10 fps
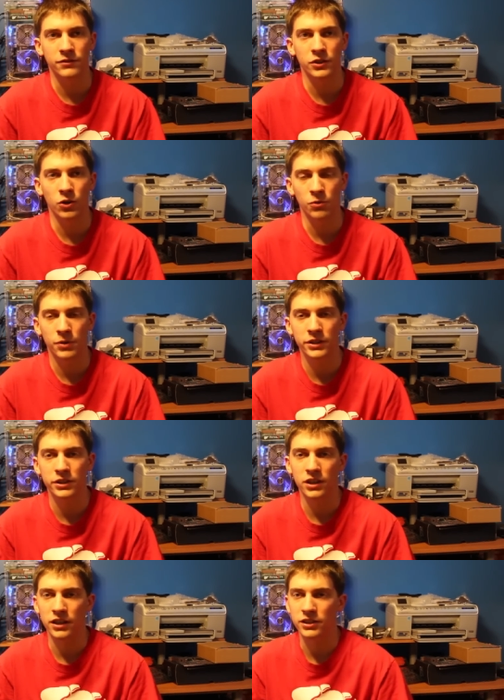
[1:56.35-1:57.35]
no
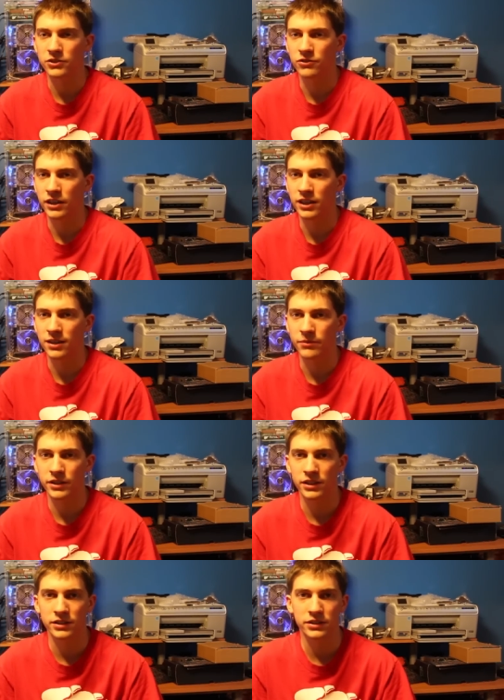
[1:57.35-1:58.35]
opinion on this right now
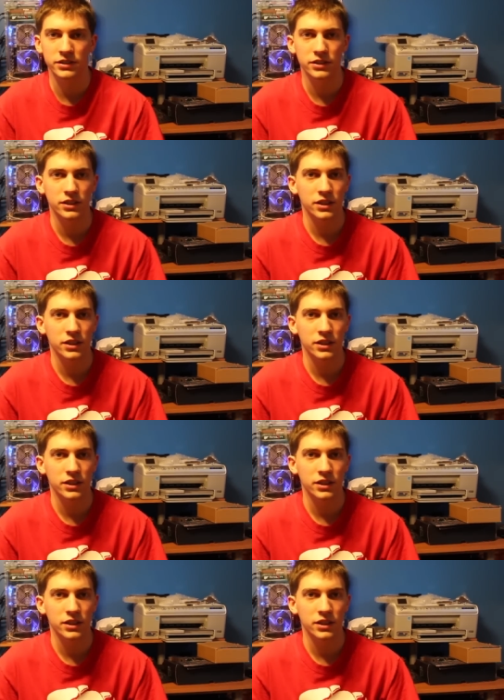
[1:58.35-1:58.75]
because